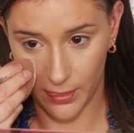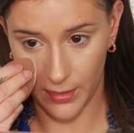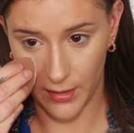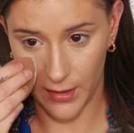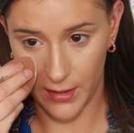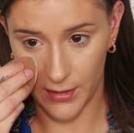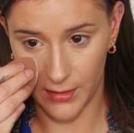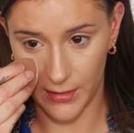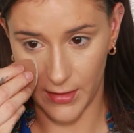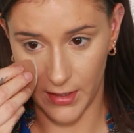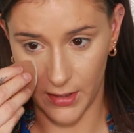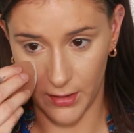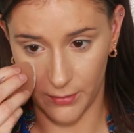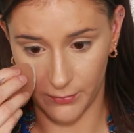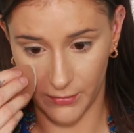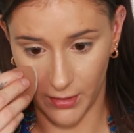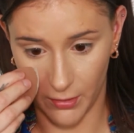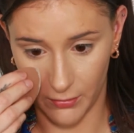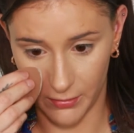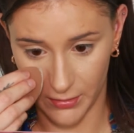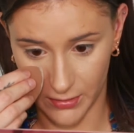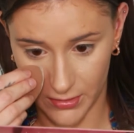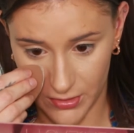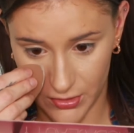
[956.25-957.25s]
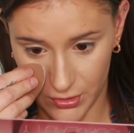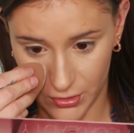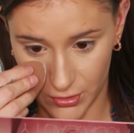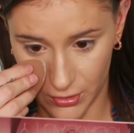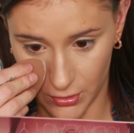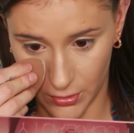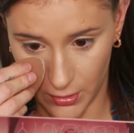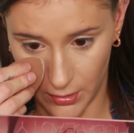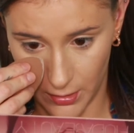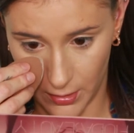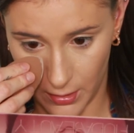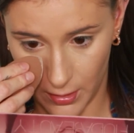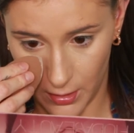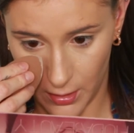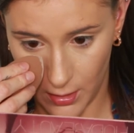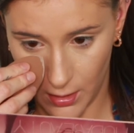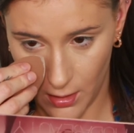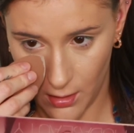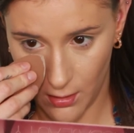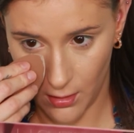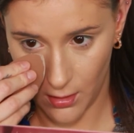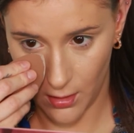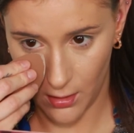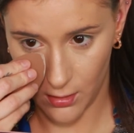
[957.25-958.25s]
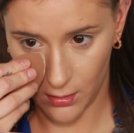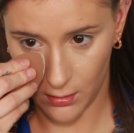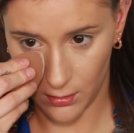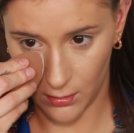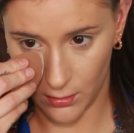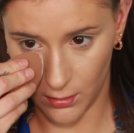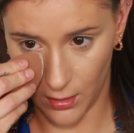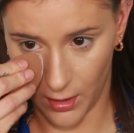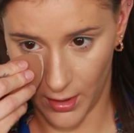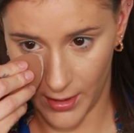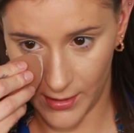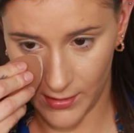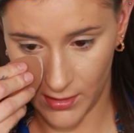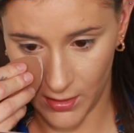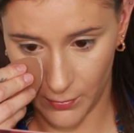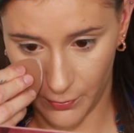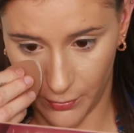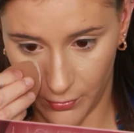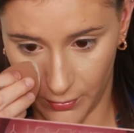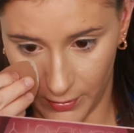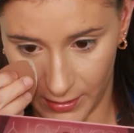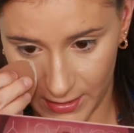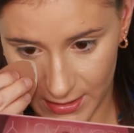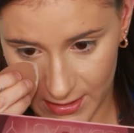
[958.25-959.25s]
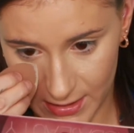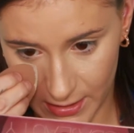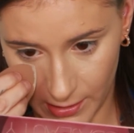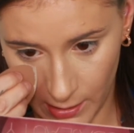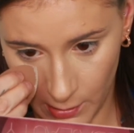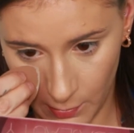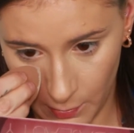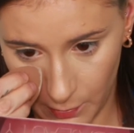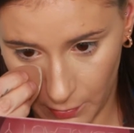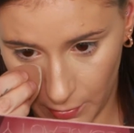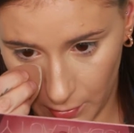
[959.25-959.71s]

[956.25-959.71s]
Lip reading: and then I'm going to line the pointer